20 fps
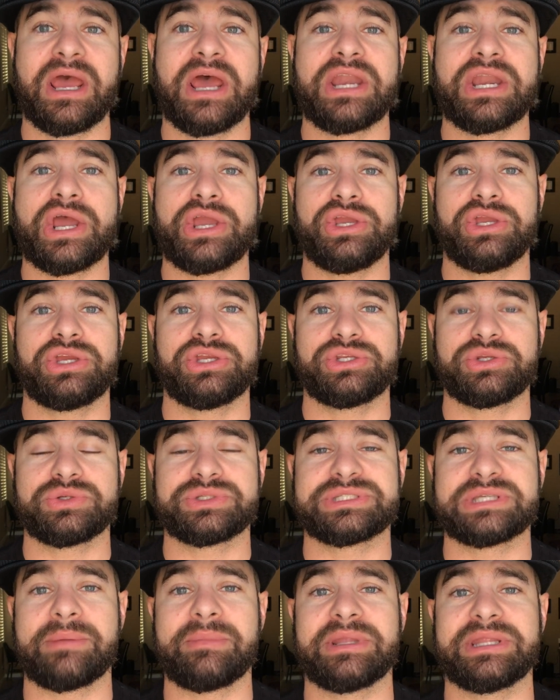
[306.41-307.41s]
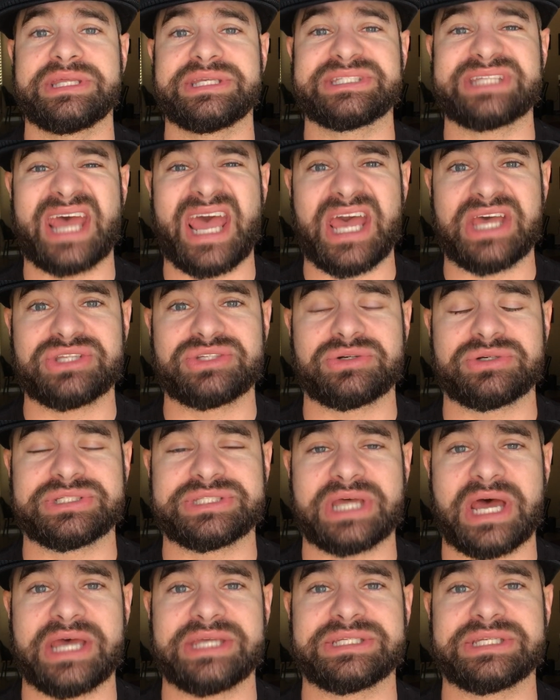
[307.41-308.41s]
Now you could do some of these
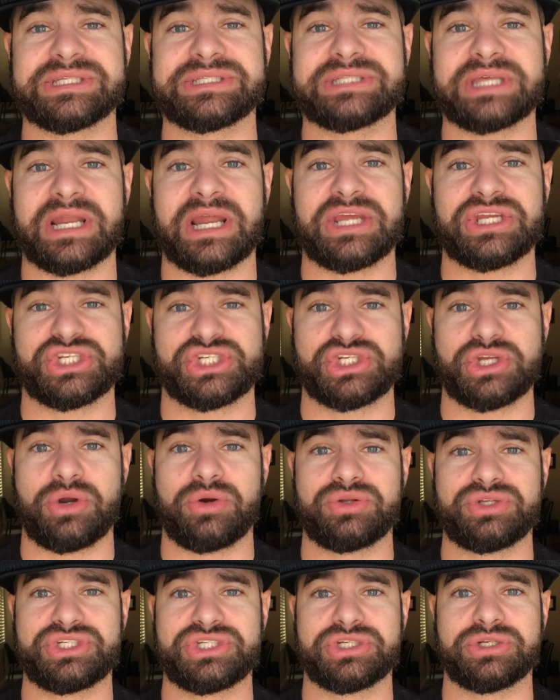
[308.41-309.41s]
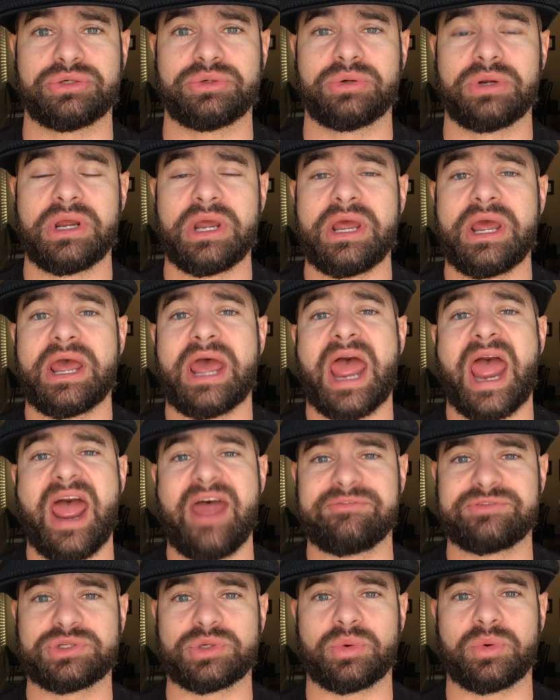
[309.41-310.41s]
exercises that I showed you
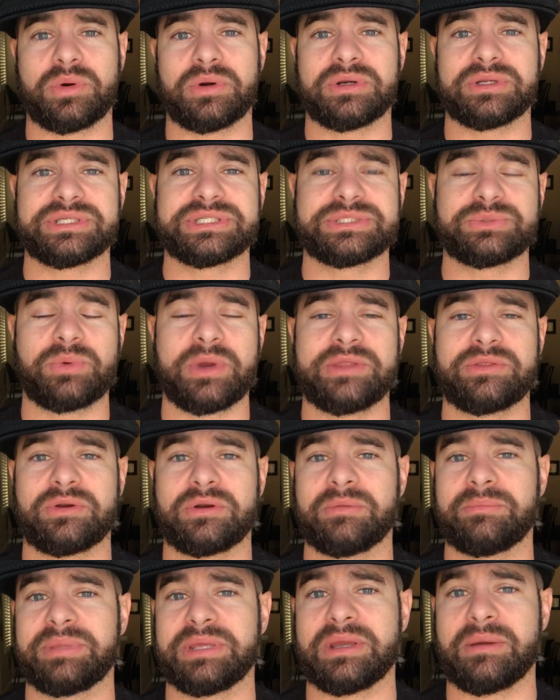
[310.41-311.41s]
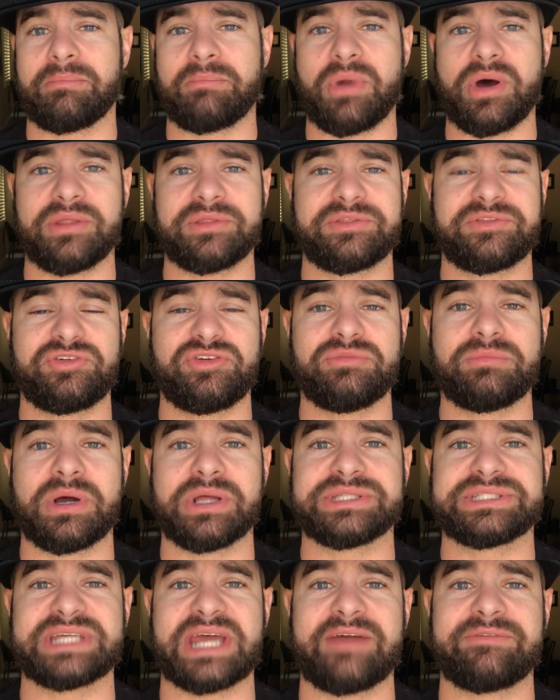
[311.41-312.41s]
afterwards, whether it be a month, 2
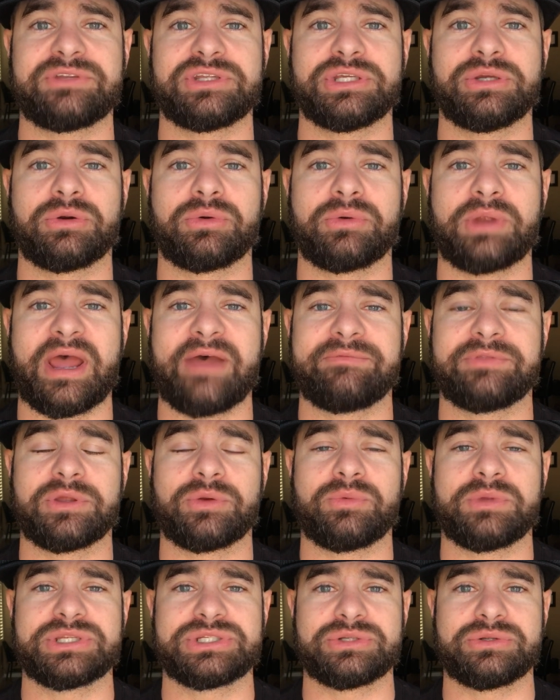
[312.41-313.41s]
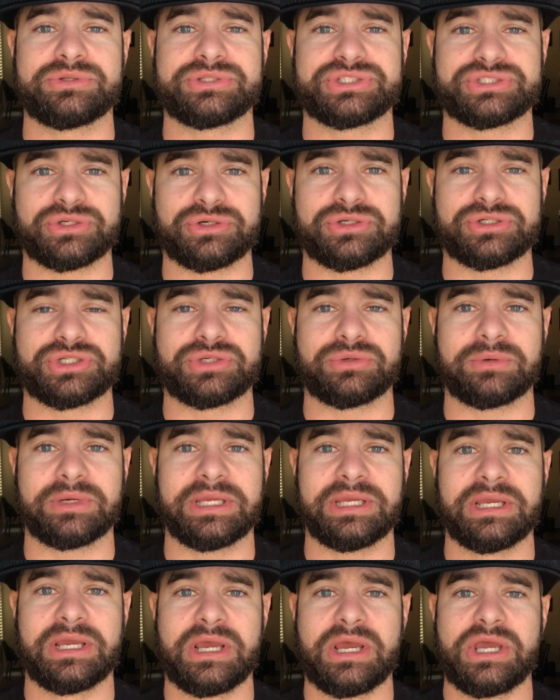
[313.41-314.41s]
months after you have the original
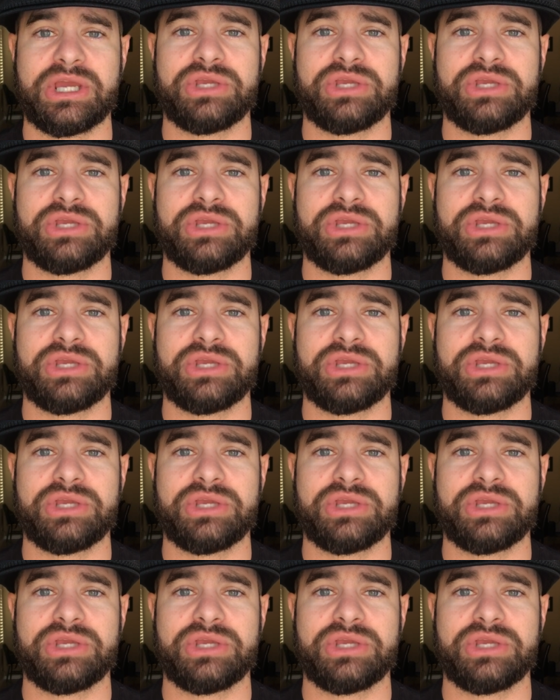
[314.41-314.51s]
surgery.